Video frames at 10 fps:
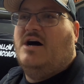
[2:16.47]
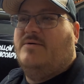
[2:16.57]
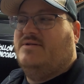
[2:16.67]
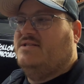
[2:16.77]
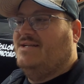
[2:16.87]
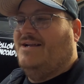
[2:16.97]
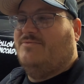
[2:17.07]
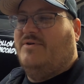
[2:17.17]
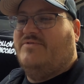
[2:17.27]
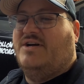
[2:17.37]
Um, it is not
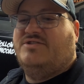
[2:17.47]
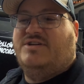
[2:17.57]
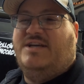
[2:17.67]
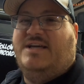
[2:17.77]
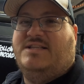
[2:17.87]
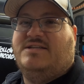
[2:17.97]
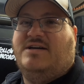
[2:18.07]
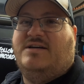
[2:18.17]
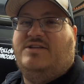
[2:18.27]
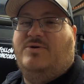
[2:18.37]
a rough country kit, it's
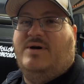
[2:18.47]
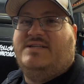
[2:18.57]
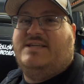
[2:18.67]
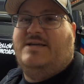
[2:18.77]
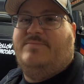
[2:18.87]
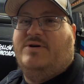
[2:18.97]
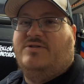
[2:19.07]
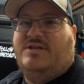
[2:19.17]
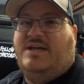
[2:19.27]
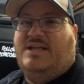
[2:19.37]
a USA
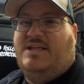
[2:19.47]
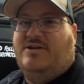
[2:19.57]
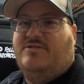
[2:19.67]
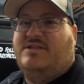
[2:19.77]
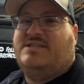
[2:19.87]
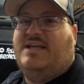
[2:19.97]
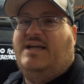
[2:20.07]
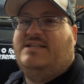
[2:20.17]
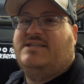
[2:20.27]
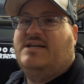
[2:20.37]
built kit here in the
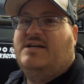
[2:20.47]
States.